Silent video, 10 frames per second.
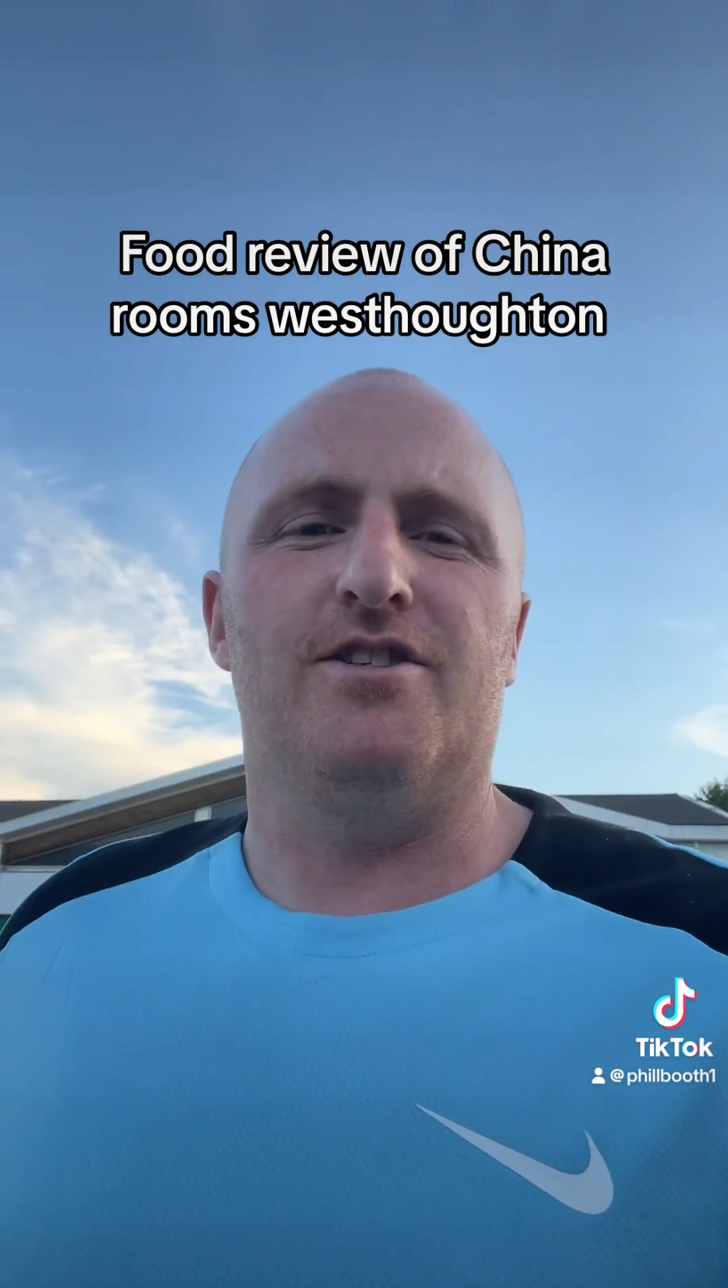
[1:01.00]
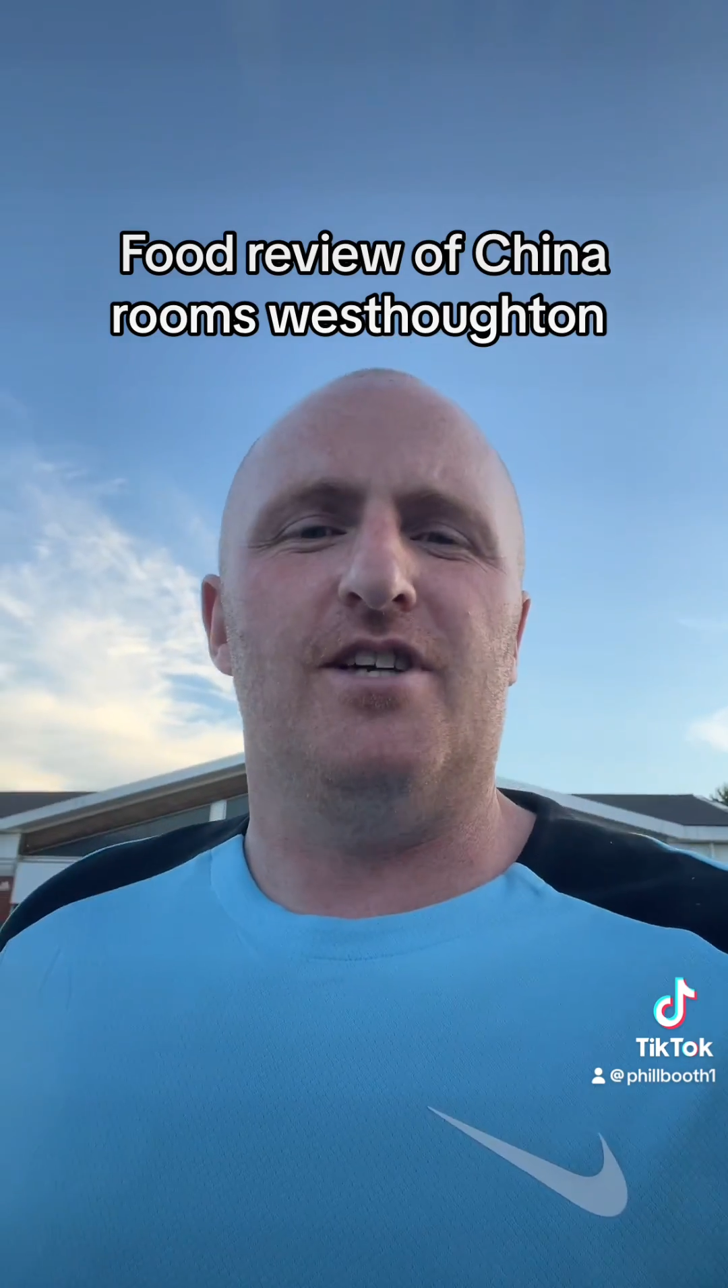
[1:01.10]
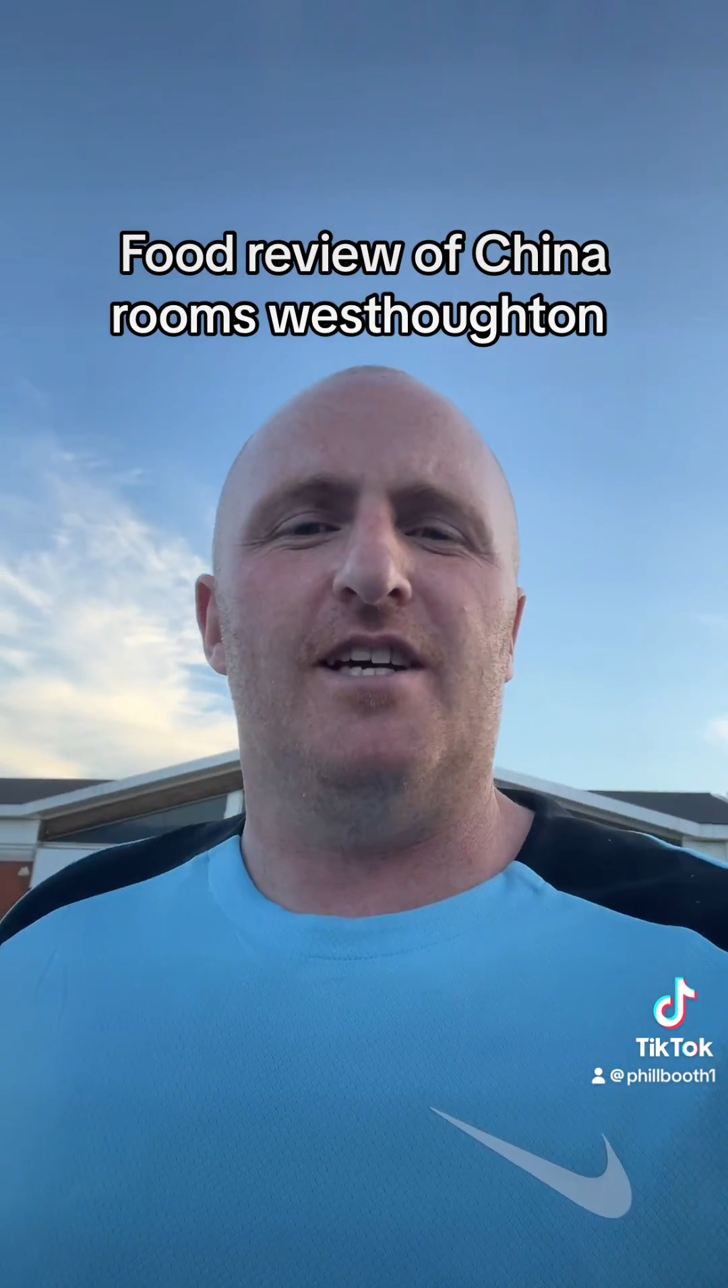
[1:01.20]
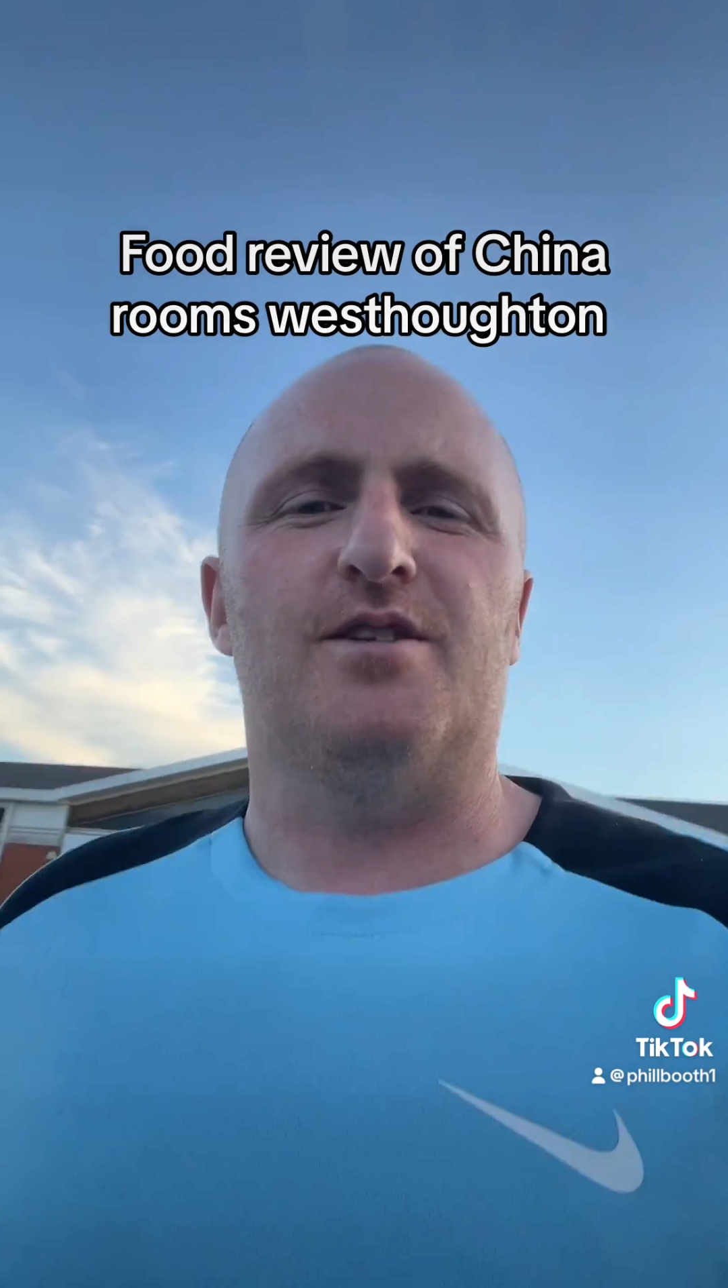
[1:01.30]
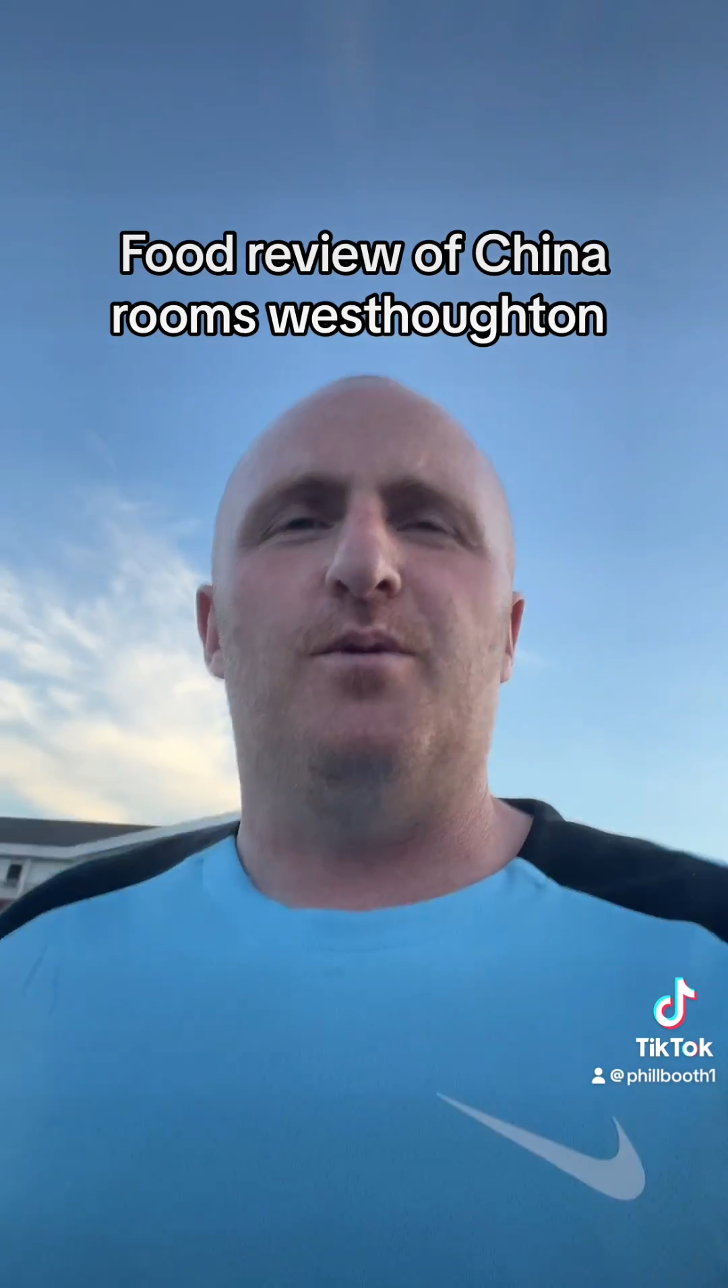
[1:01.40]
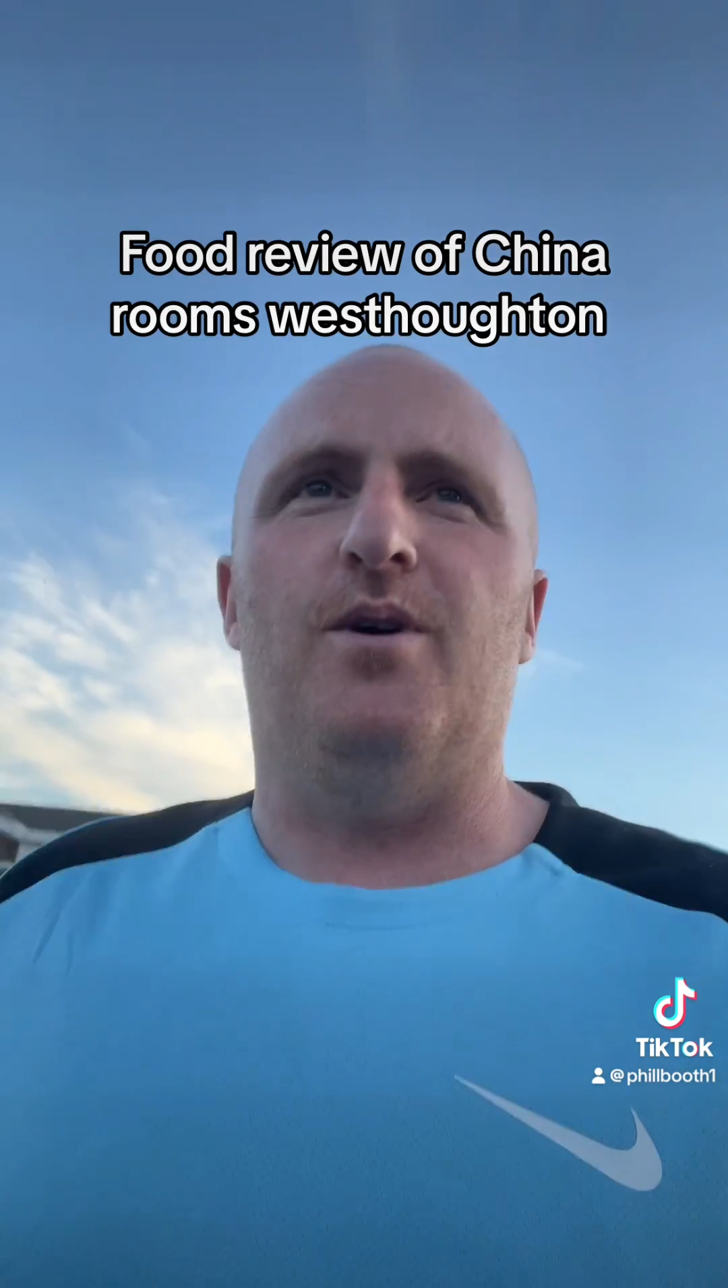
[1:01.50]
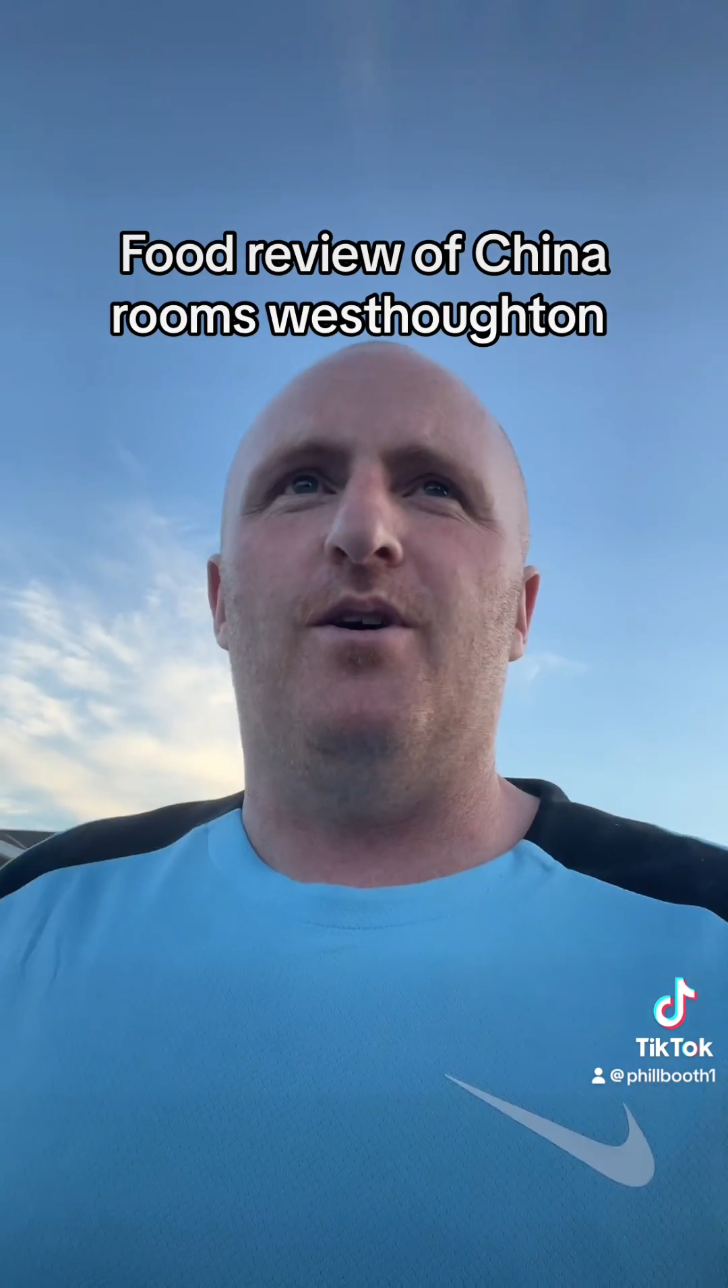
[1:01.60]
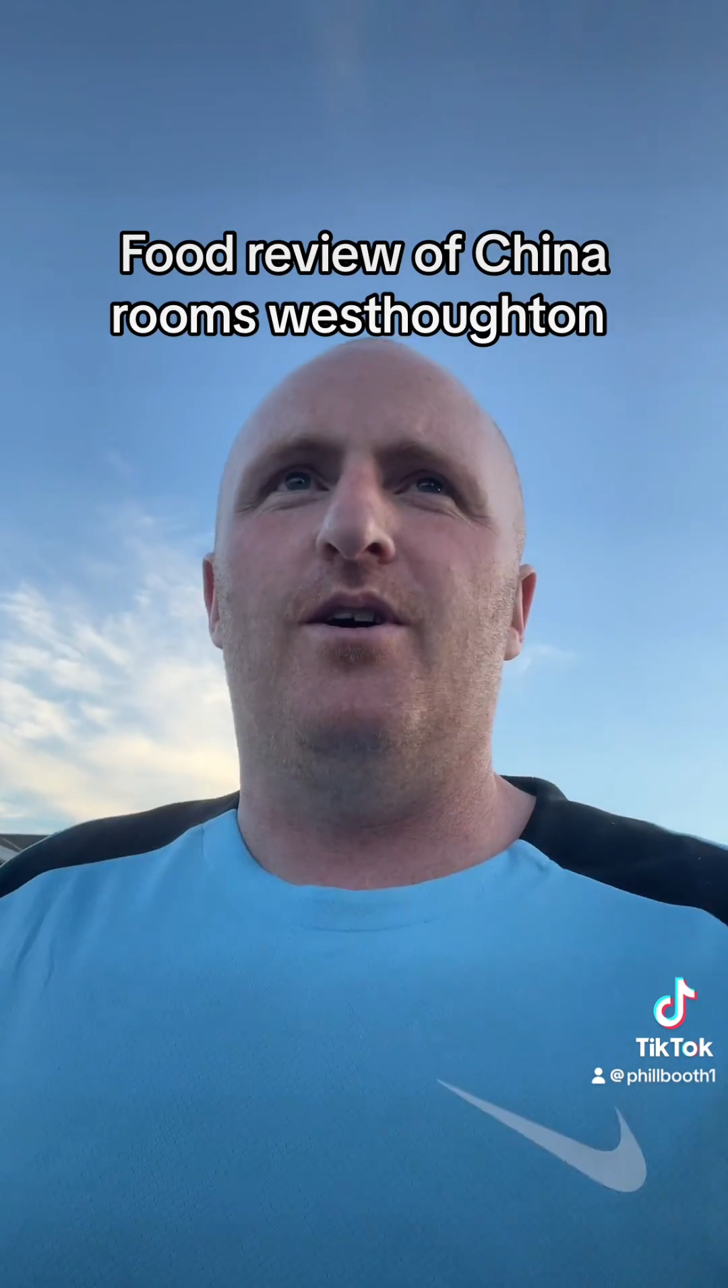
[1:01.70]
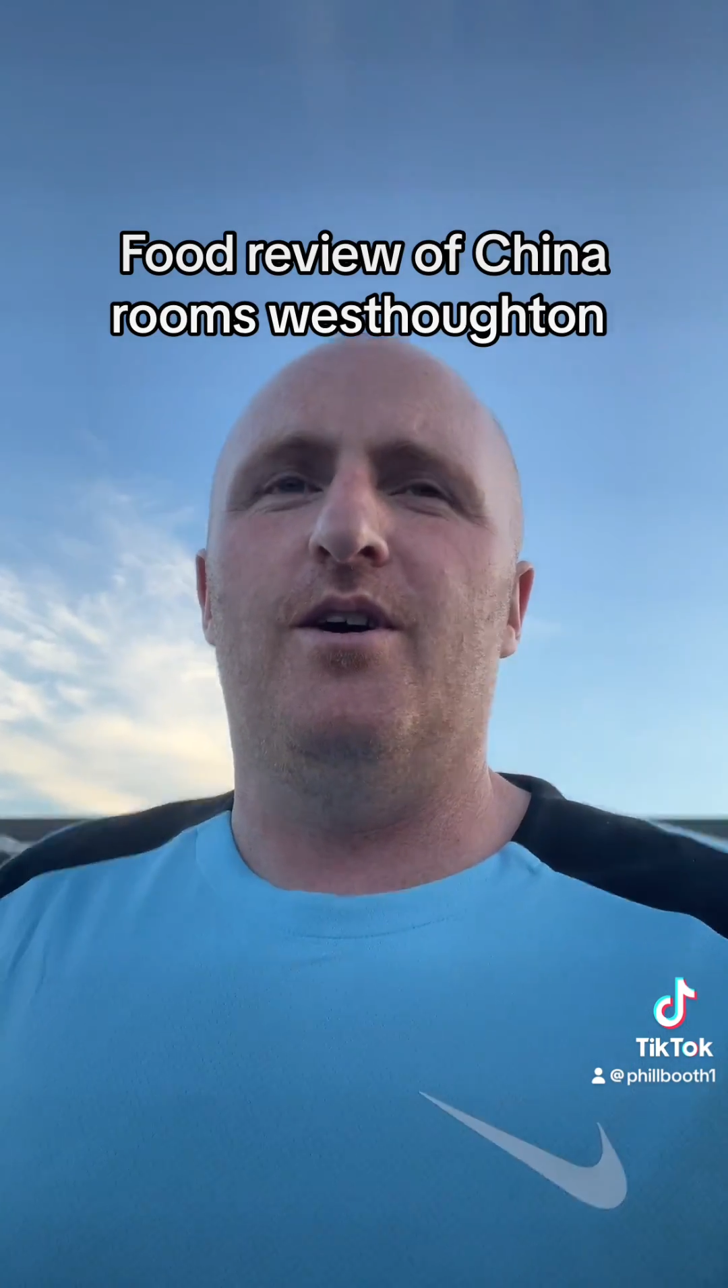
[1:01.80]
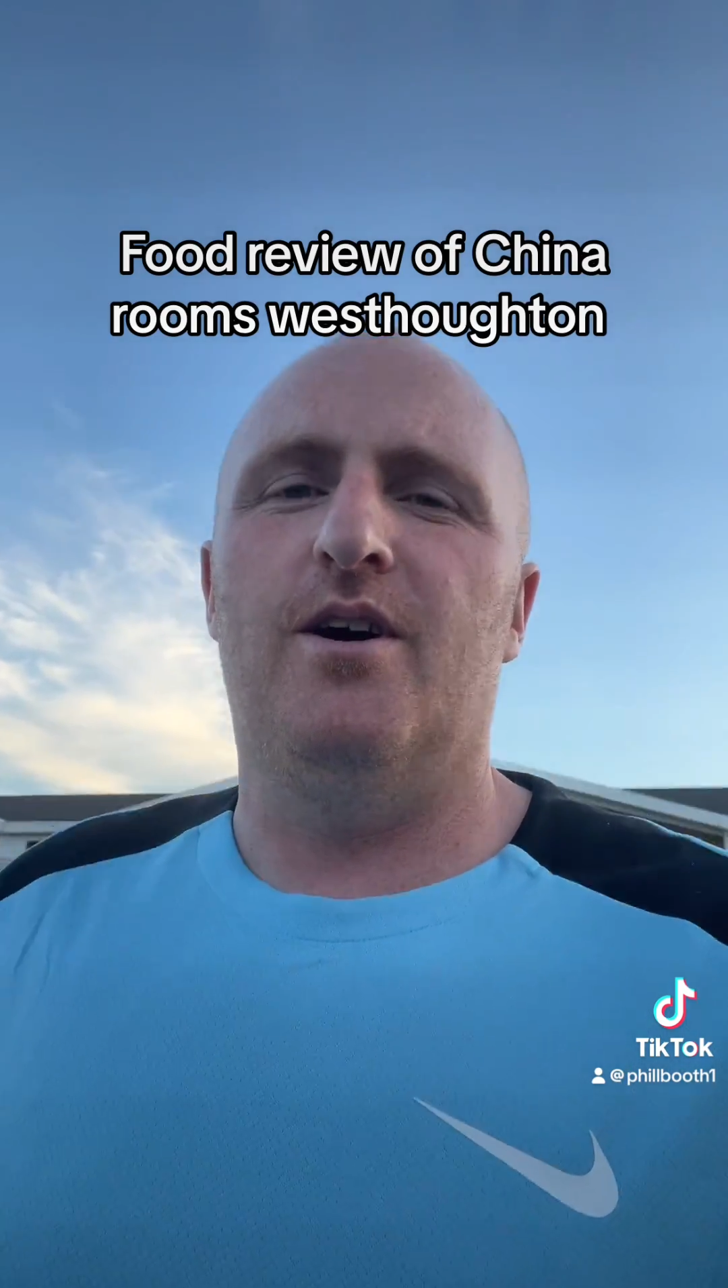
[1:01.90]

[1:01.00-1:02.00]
J2O,